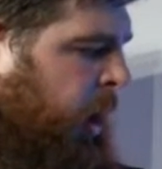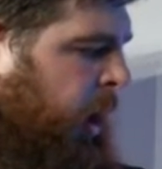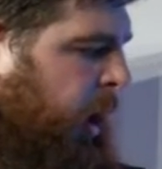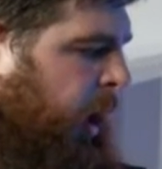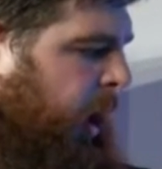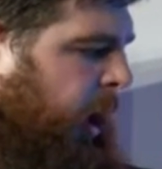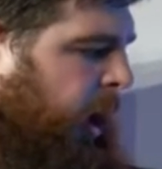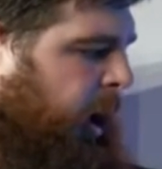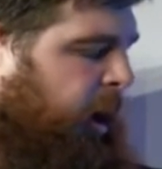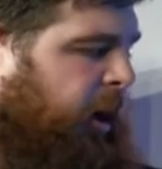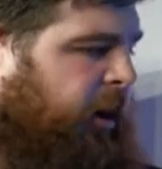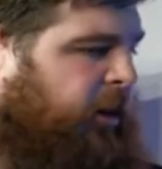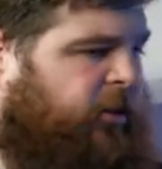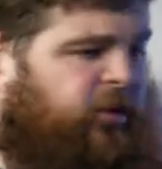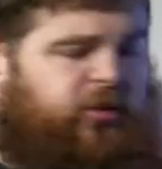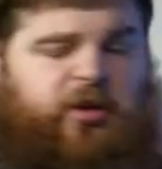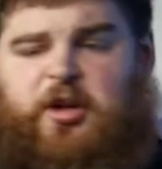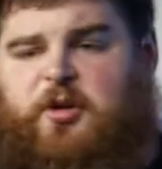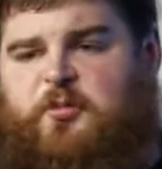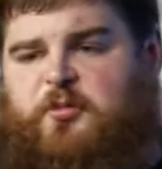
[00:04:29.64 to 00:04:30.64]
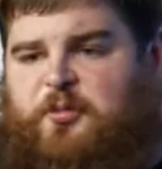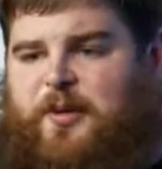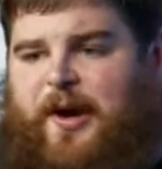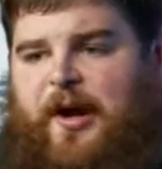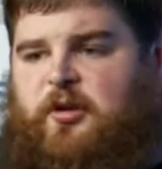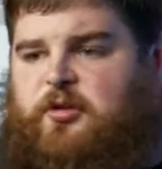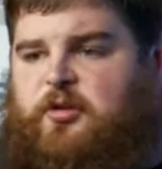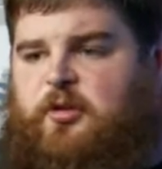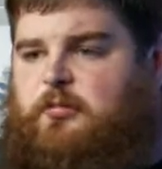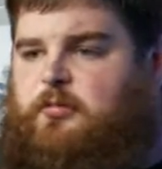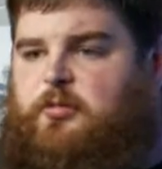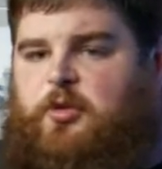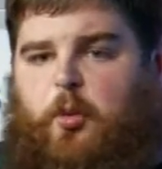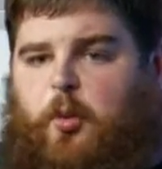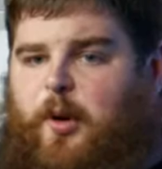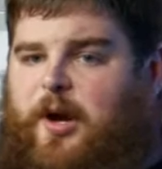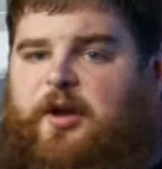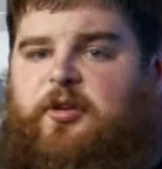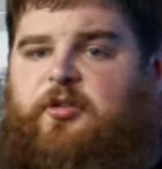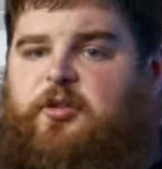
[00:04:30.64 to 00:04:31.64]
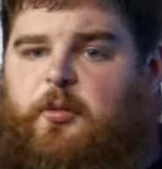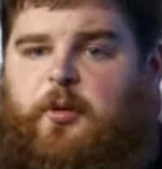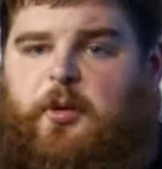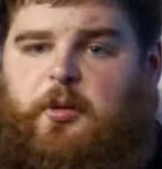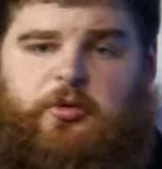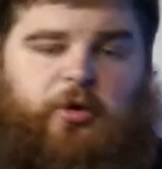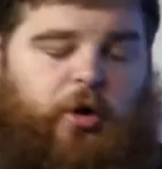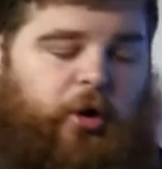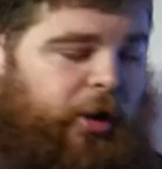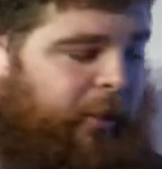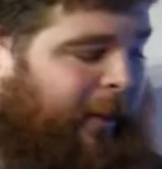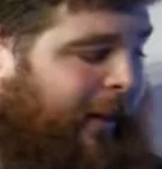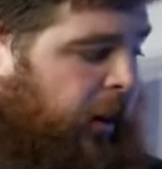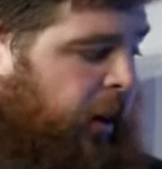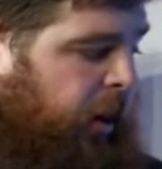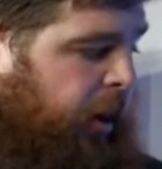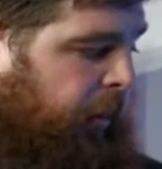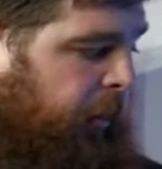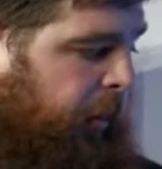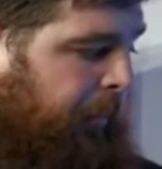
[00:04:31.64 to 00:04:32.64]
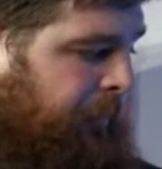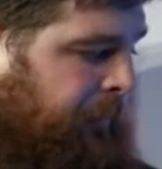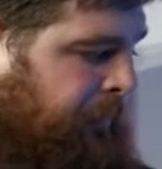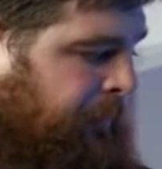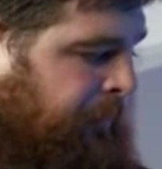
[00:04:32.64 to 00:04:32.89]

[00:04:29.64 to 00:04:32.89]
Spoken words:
Because it comes back to the waste that we were talking about earlier on.